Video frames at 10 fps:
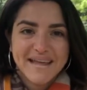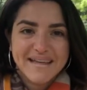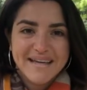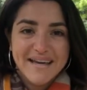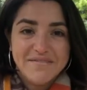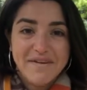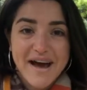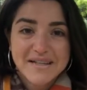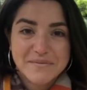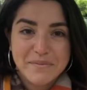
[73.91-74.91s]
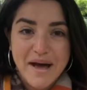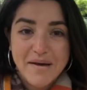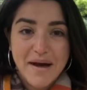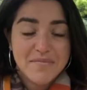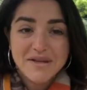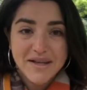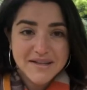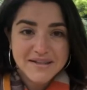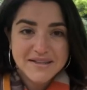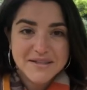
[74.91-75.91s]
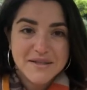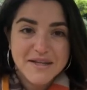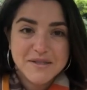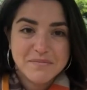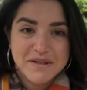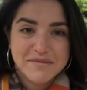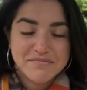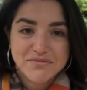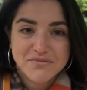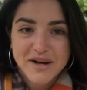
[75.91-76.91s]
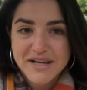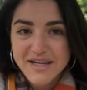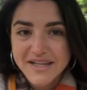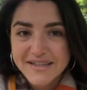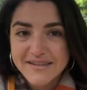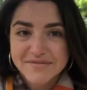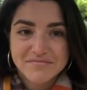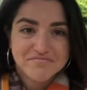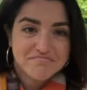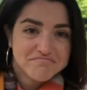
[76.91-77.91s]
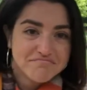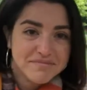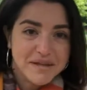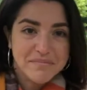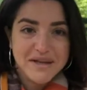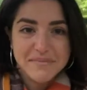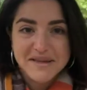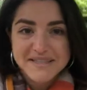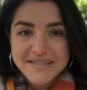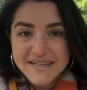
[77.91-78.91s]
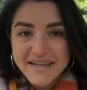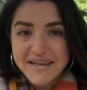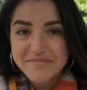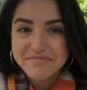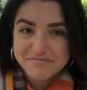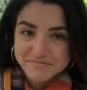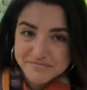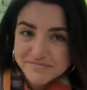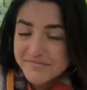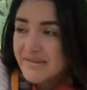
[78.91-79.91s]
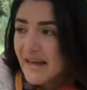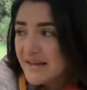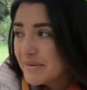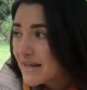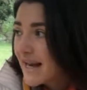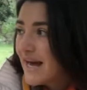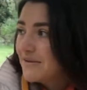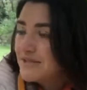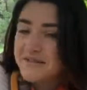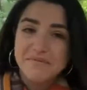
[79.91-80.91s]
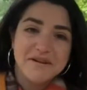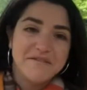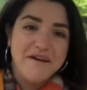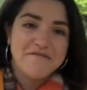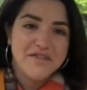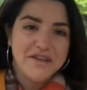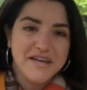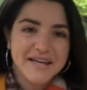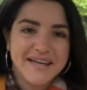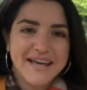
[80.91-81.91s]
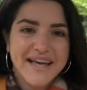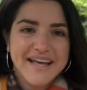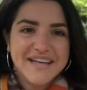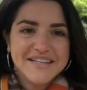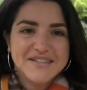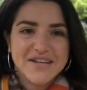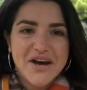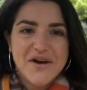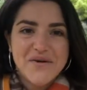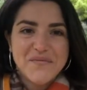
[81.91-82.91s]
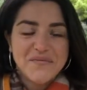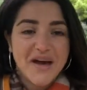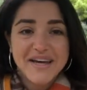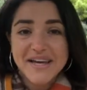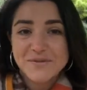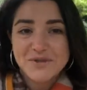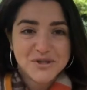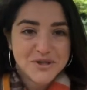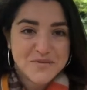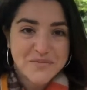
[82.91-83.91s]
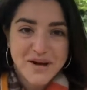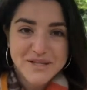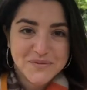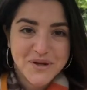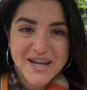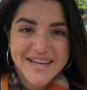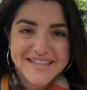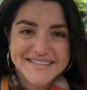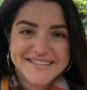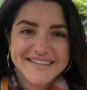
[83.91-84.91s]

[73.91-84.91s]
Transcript: In fact, I'm in London and it's been raining and being a bit sunny and a bit cloudy and a bit of everything. So I guess we're just gonna embrace what it is.